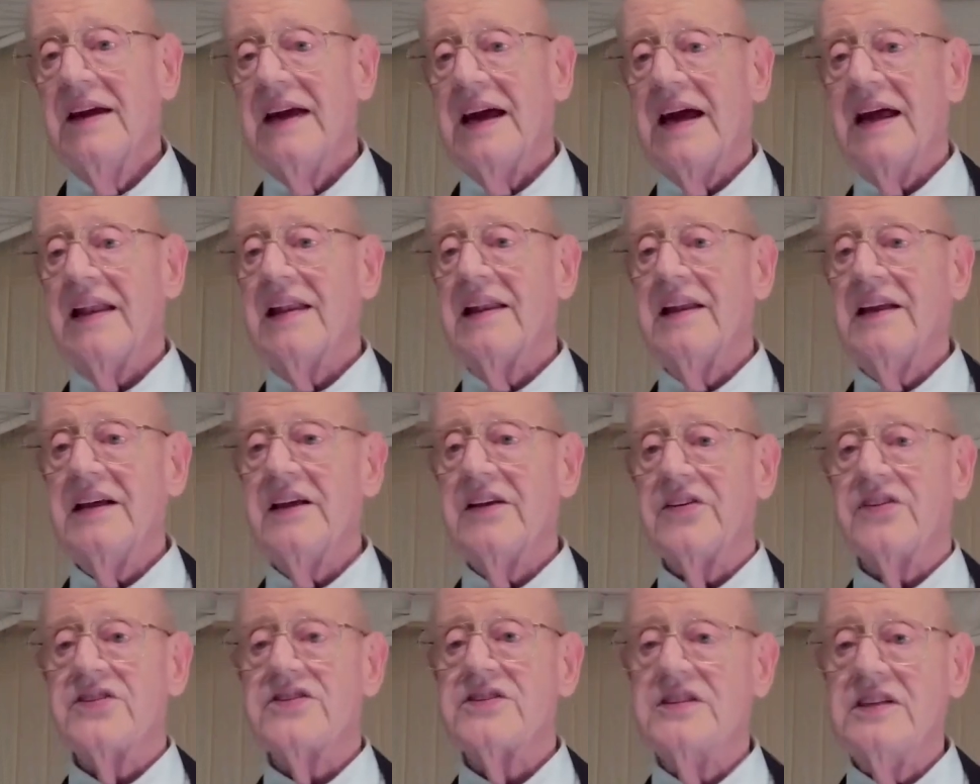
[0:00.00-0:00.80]
And
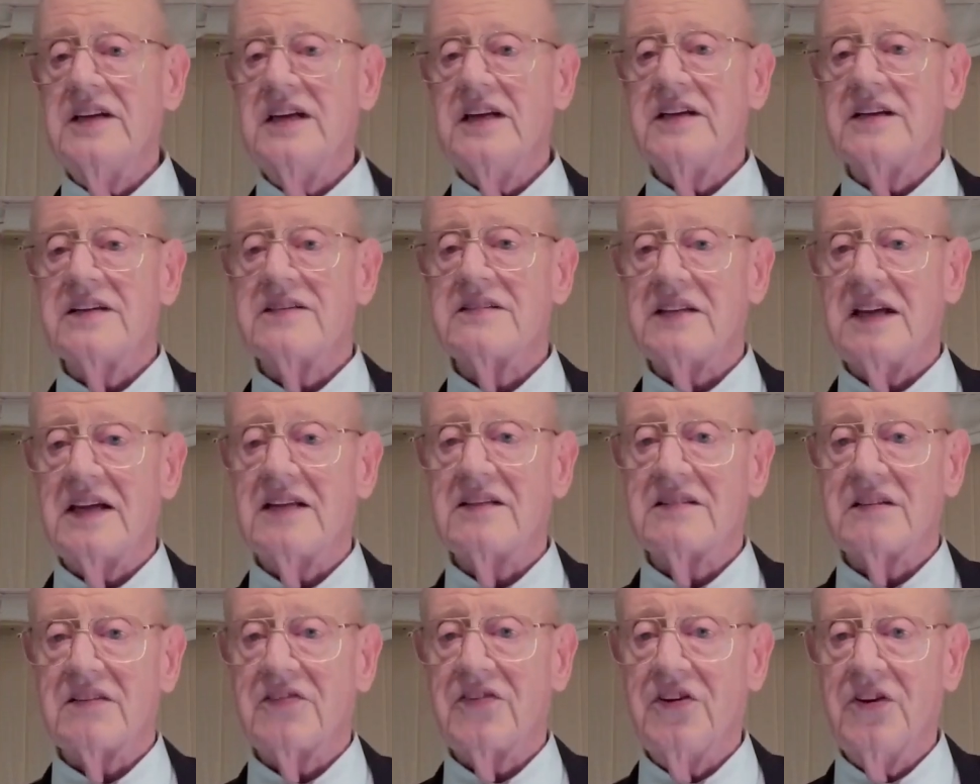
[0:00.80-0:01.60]
leaders need a
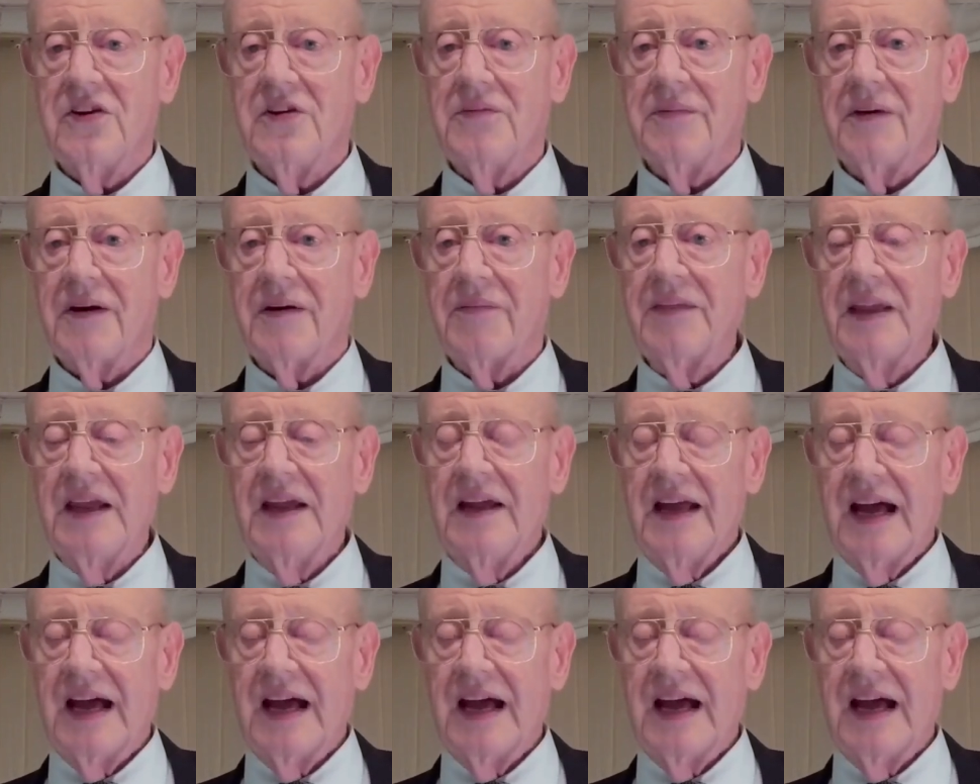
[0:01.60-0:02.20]
sense of humor.